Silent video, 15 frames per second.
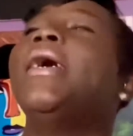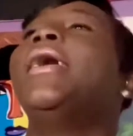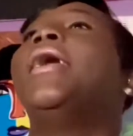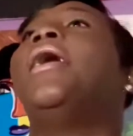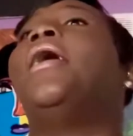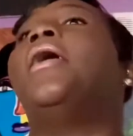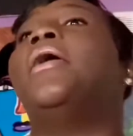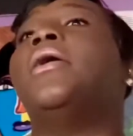
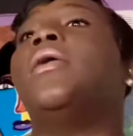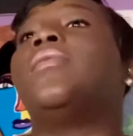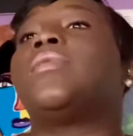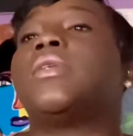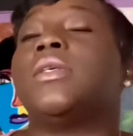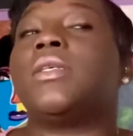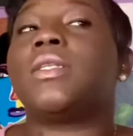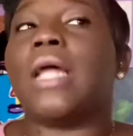
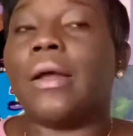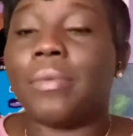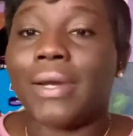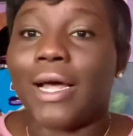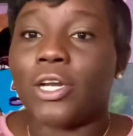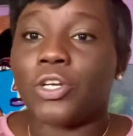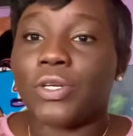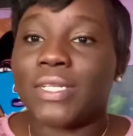to
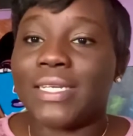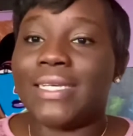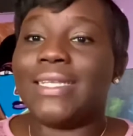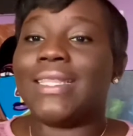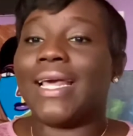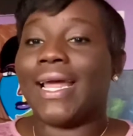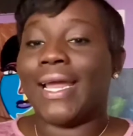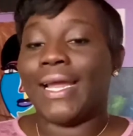stabilize your teeth.
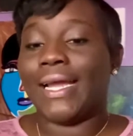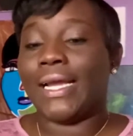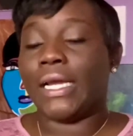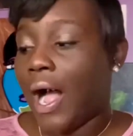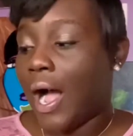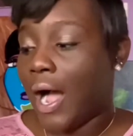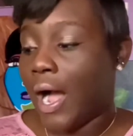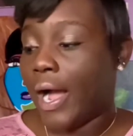And
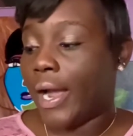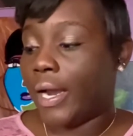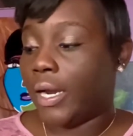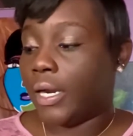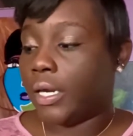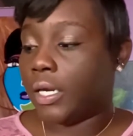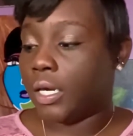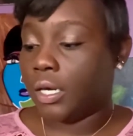
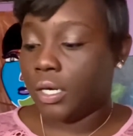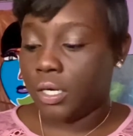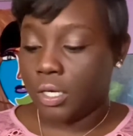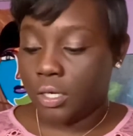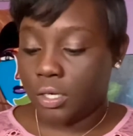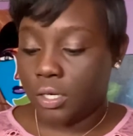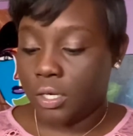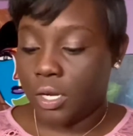
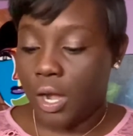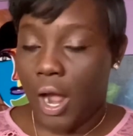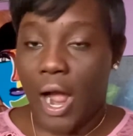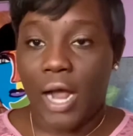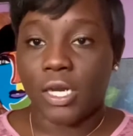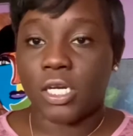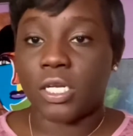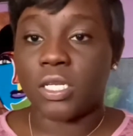I
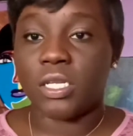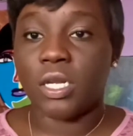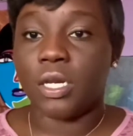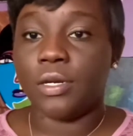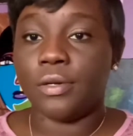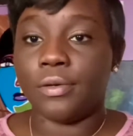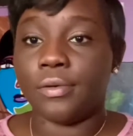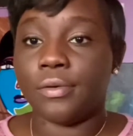just
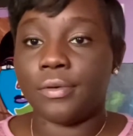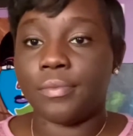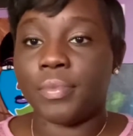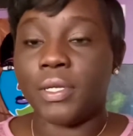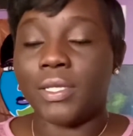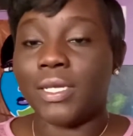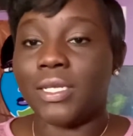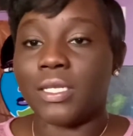didn't put
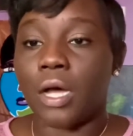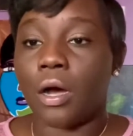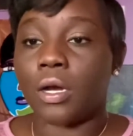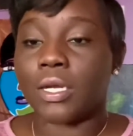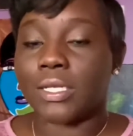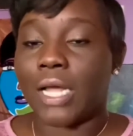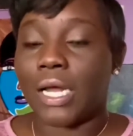these on because I didn't